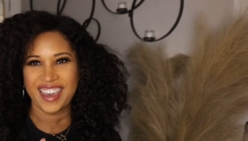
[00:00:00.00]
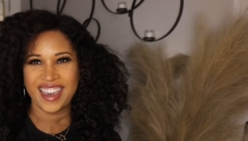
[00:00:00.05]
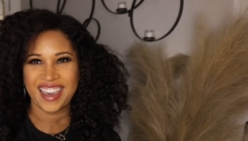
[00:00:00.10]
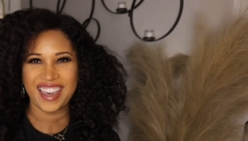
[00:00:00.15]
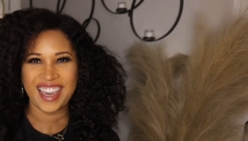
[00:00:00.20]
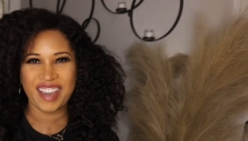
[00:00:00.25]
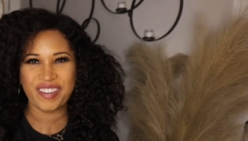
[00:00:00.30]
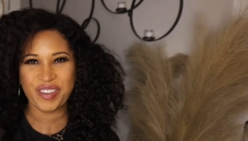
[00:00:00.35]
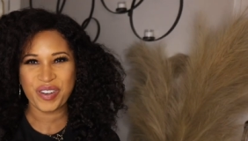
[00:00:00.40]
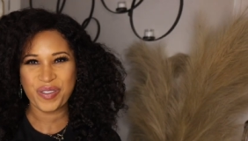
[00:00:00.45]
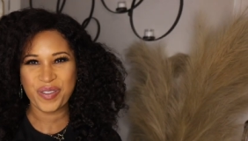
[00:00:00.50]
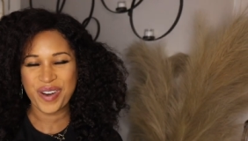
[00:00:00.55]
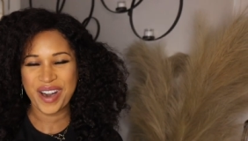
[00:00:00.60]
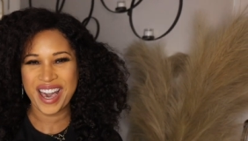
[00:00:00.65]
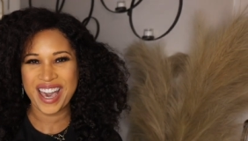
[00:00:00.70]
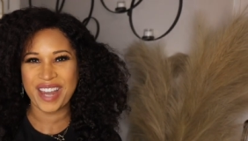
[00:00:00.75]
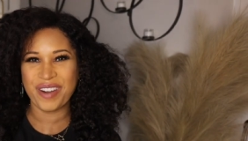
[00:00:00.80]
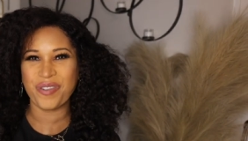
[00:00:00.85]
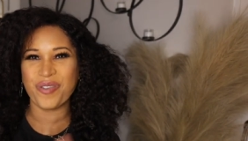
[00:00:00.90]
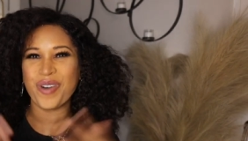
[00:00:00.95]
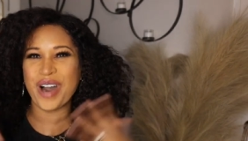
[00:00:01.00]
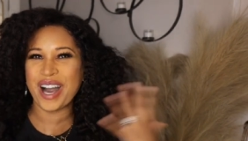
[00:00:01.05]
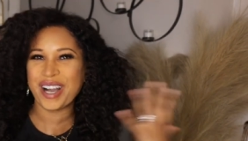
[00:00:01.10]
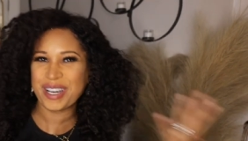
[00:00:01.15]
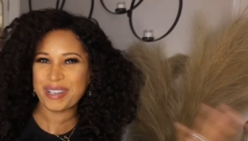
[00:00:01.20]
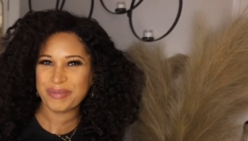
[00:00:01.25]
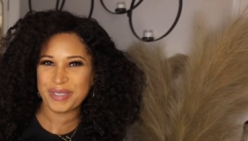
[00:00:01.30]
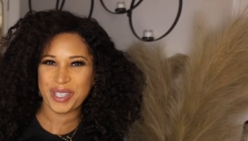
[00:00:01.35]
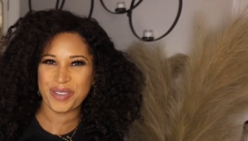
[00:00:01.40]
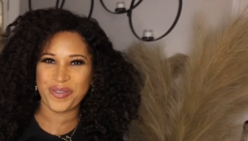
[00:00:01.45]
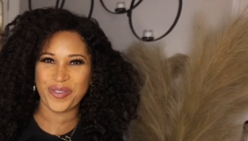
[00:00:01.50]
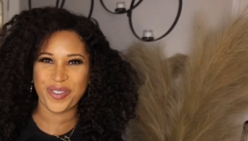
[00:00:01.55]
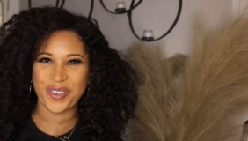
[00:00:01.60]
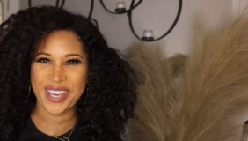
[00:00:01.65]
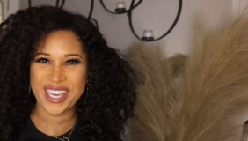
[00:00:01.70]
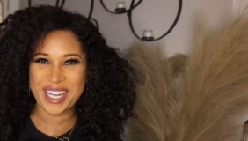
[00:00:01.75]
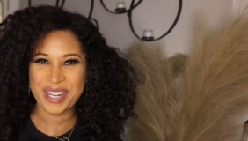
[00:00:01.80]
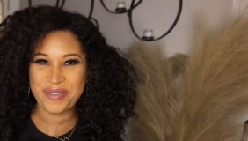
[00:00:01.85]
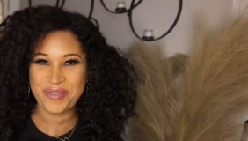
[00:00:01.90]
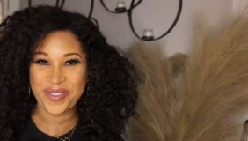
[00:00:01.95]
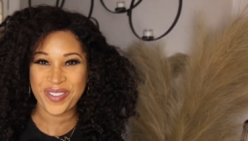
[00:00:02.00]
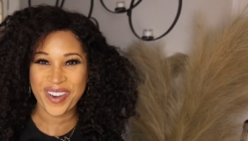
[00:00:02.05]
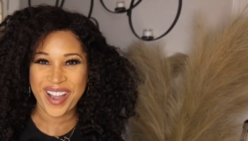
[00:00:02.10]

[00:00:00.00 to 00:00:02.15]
Hey everyone, welcome to Freedom